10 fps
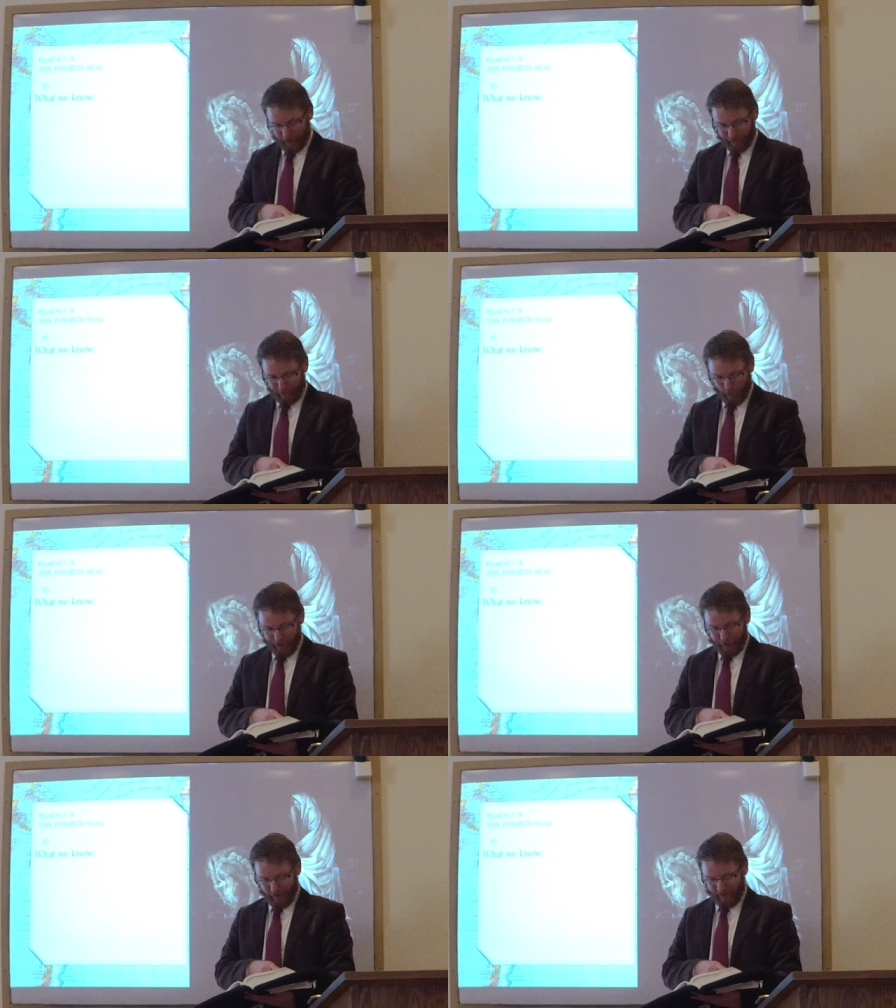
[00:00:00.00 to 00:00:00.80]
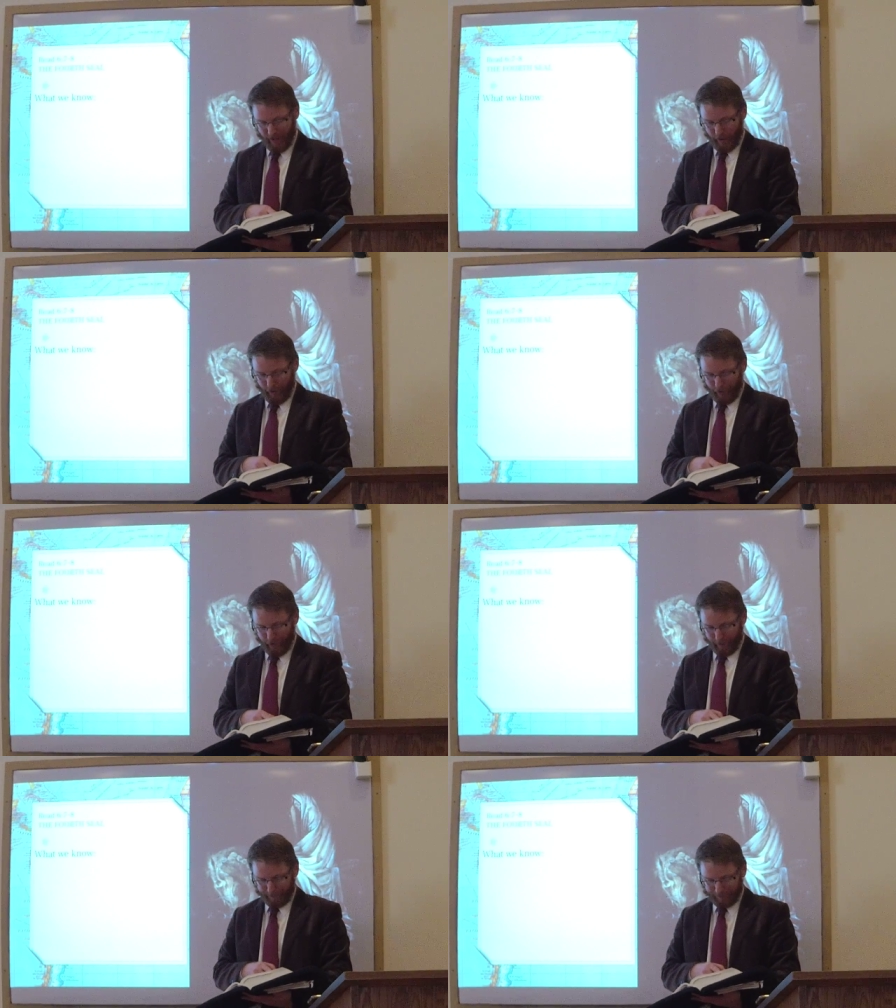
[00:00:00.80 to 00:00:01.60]
a fourth of the
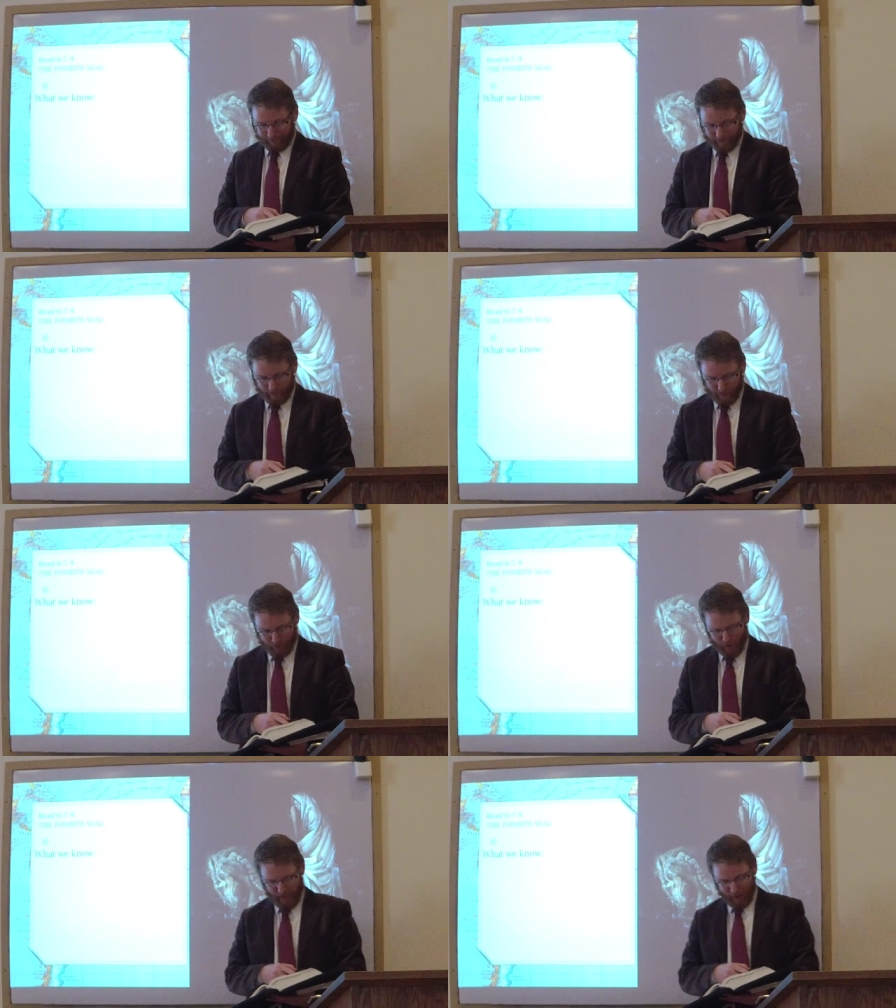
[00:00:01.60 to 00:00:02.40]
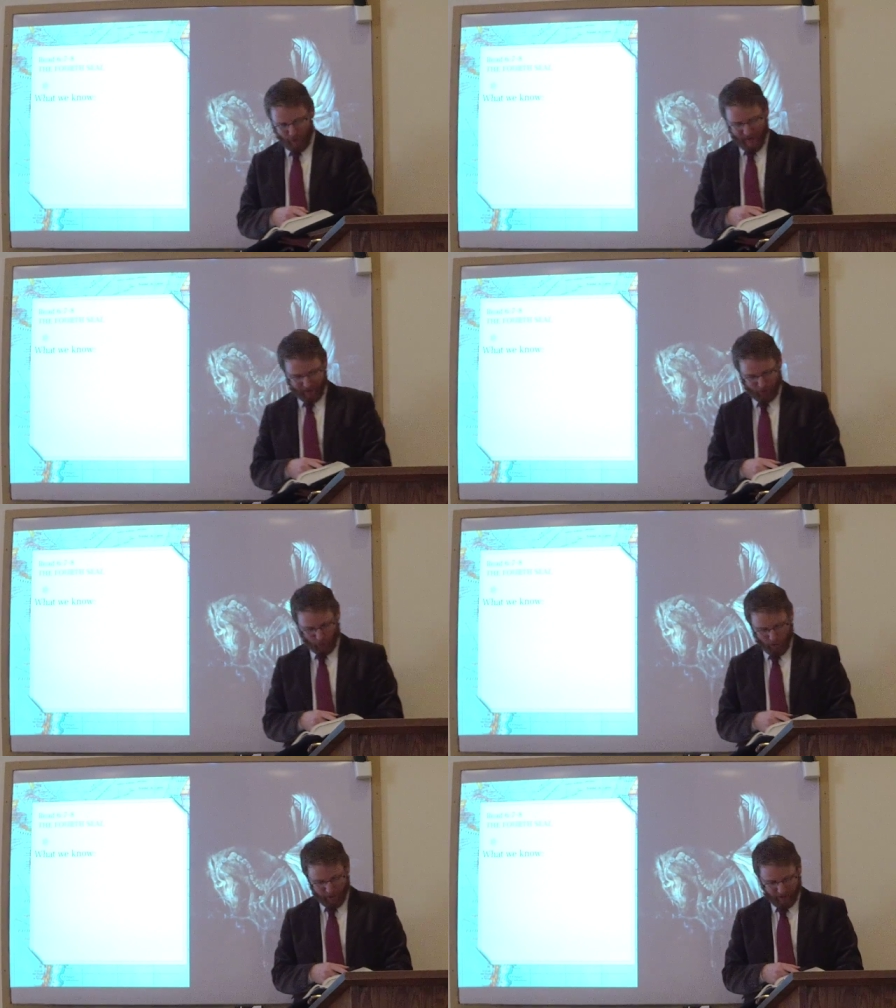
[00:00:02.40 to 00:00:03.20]
earth to kill by
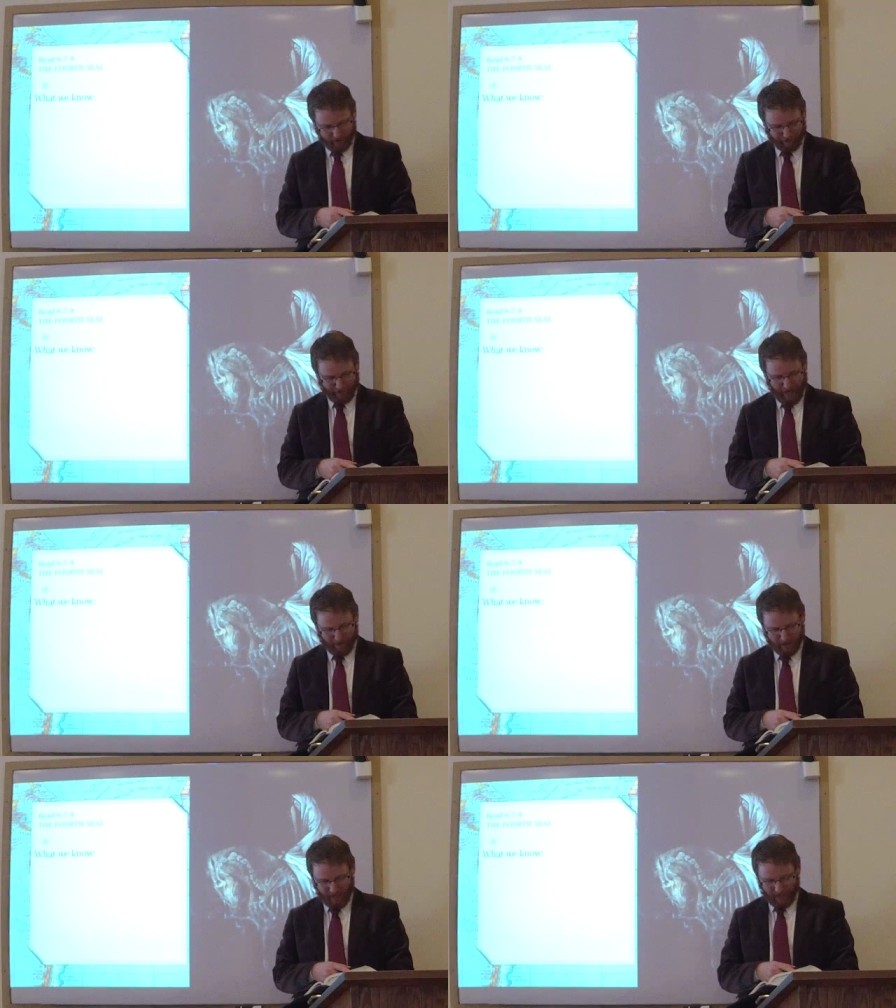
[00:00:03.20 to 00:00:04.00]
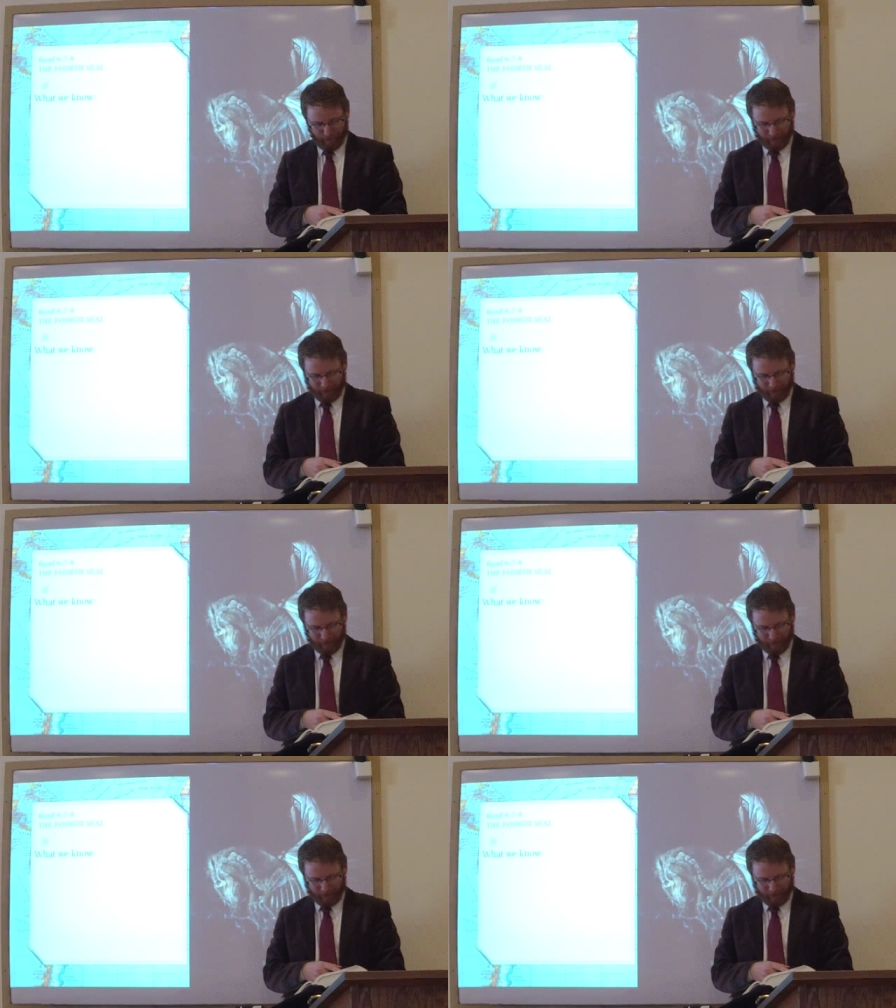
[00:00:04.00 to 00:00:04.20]
sword, famine, and